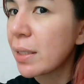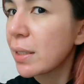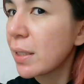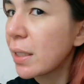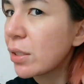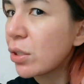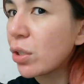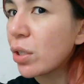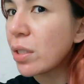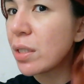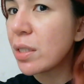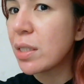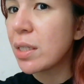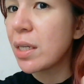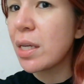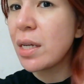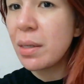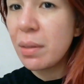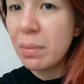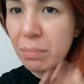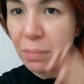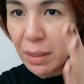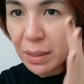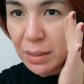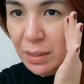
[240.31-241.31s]
as you can see,
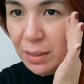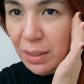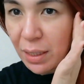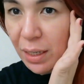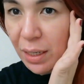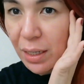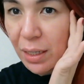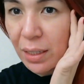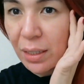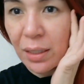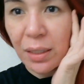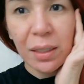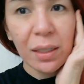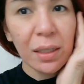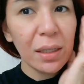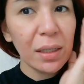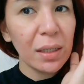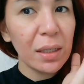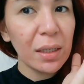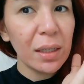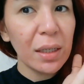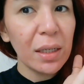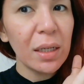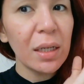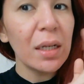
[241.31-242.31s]
my skin,
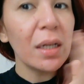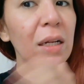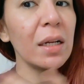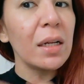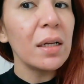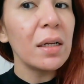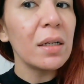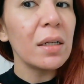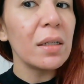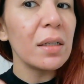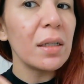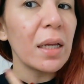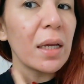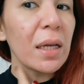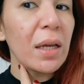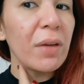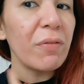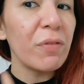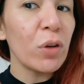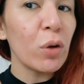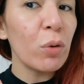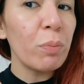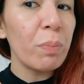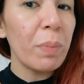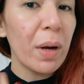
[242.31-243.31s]
like if you
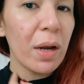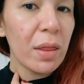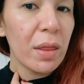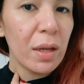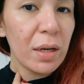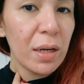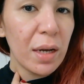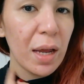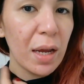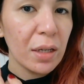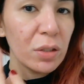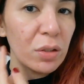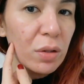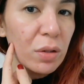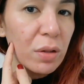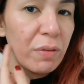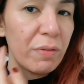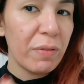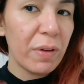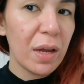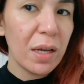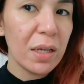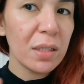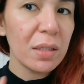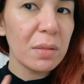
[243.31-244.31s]
compare the neck to the
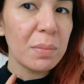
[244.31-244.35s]
face,